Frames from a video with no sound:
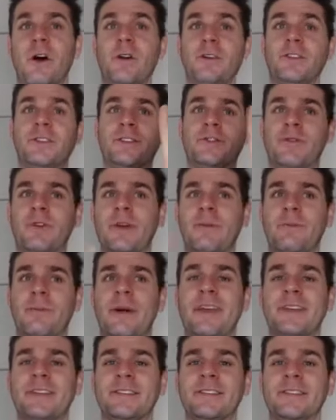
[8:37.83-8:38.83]
those 3
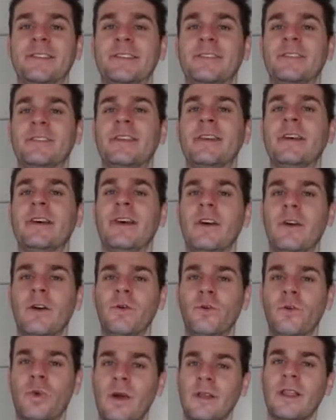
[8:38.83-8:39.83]
pieces
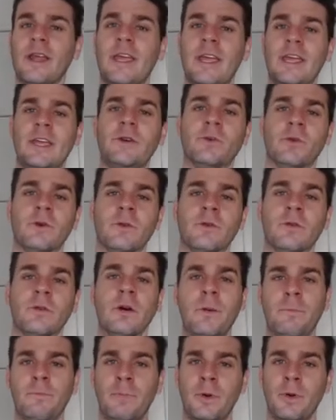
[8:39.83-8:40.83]
will equal
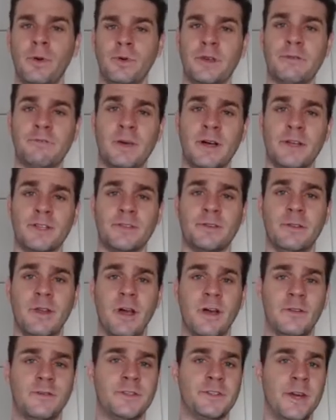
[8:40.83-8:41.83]
building muscle
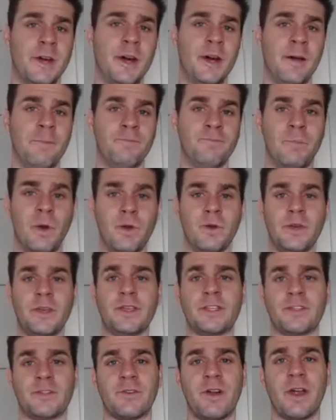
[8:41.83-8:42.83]
over time,
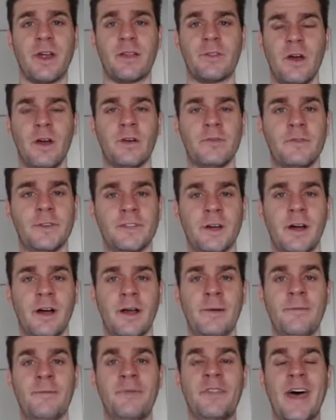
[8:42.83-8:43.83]
building strength over
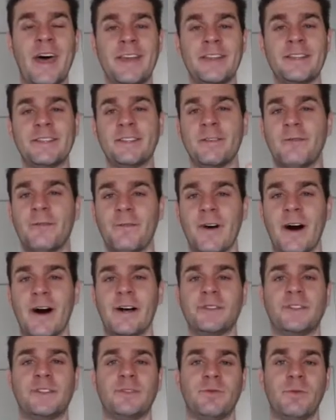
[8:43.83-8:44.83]
time. That is the
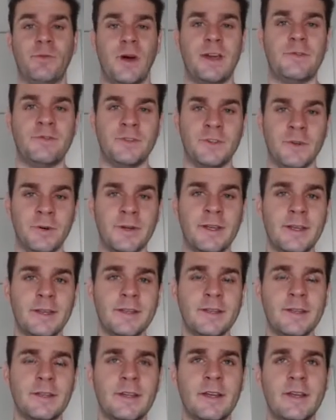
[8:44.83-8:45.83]
fastest way of doing
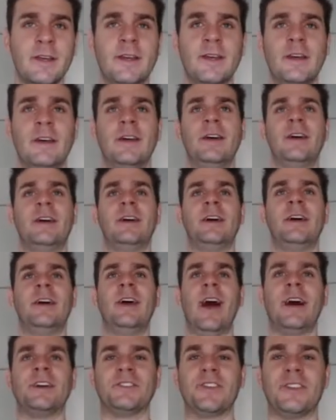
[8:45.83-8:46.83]
it
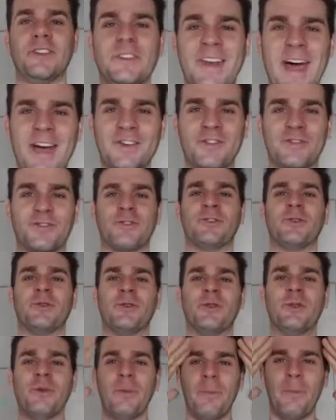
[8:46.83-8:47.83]
as a
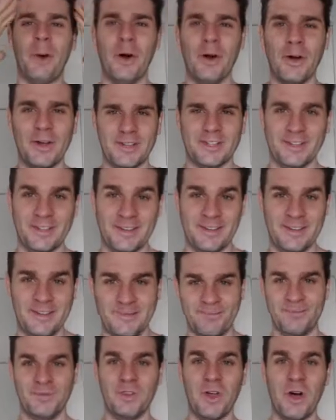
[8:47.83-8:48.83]
natural person,
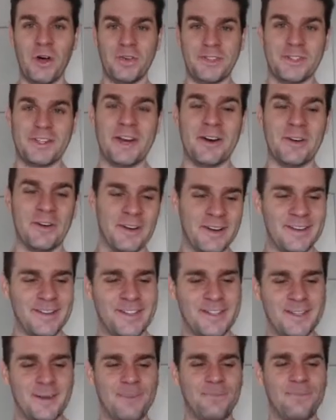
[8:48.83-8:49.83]
no
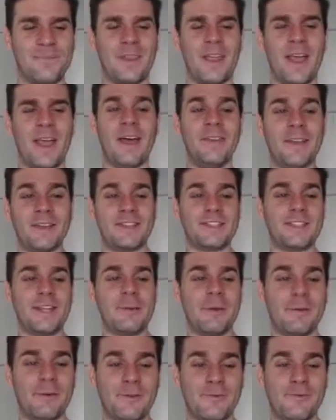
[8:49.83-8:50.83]
steroids. And then
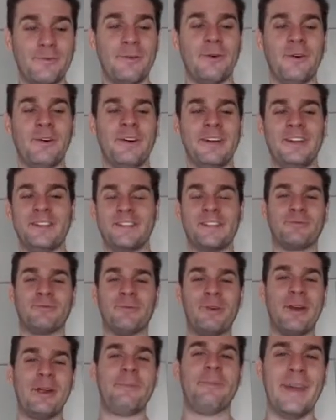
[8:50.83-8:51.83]
step number 4 is just
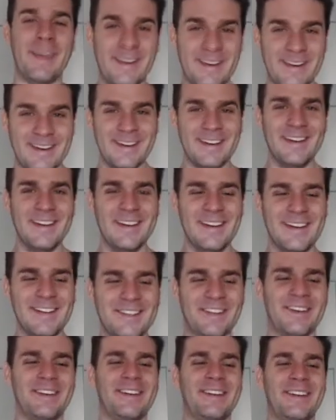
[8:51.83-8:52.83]
repeat.
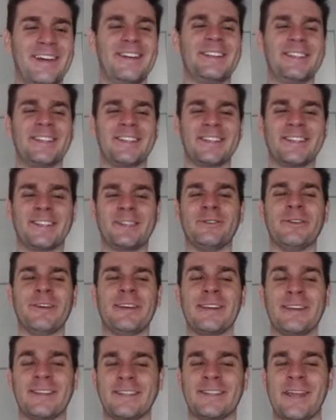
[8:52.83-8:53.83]
So it's just
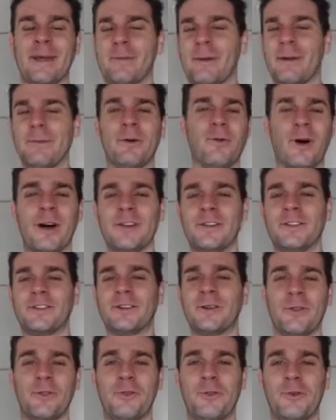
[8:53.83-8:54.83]
doing step number 1,
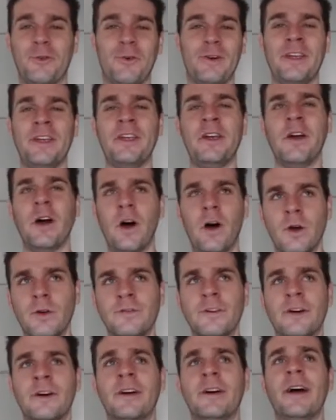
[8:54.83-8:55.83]
2, and 3
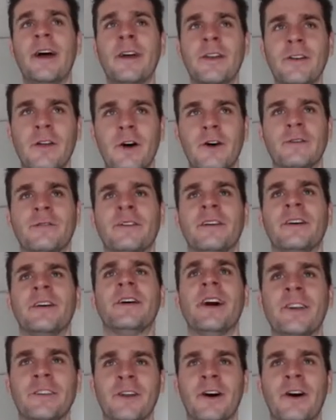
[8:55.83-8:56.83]
over and
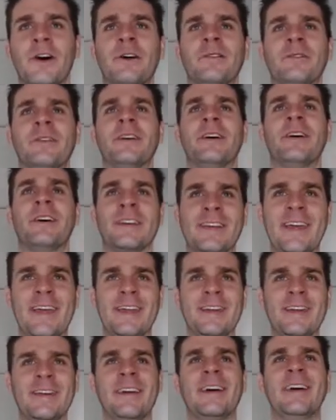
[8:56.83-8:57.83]
over and over
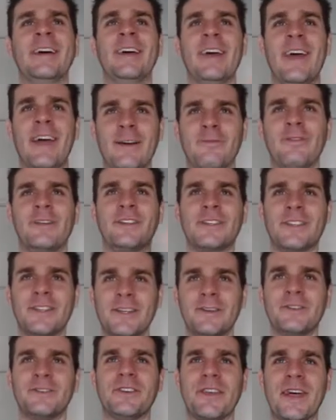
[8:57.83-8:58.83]
again. Every
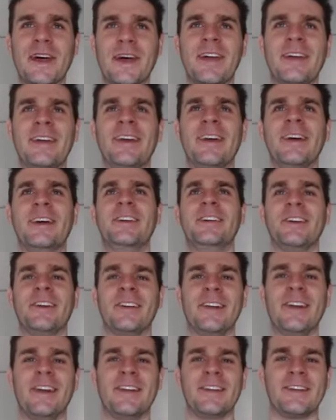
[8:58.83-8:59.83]
single day,
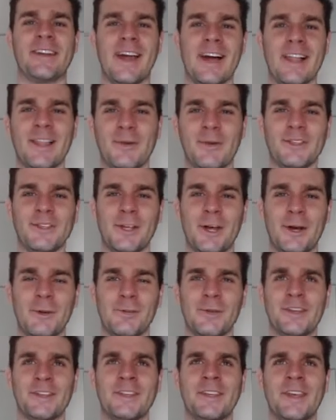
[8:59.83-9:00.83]
you're going to eat a calorie
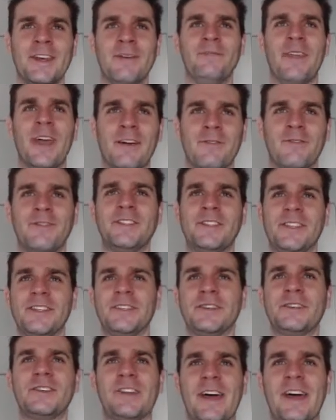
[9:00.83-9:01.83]
surplus. Every
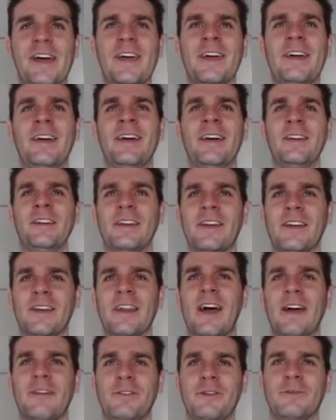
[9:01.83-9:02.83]
single day, you're
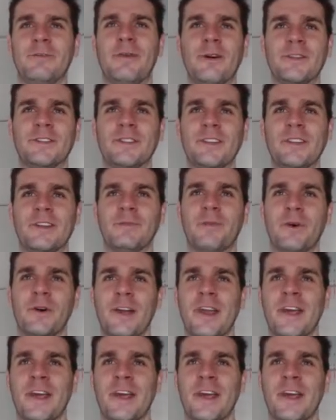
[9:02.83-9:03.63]
going to have your protein at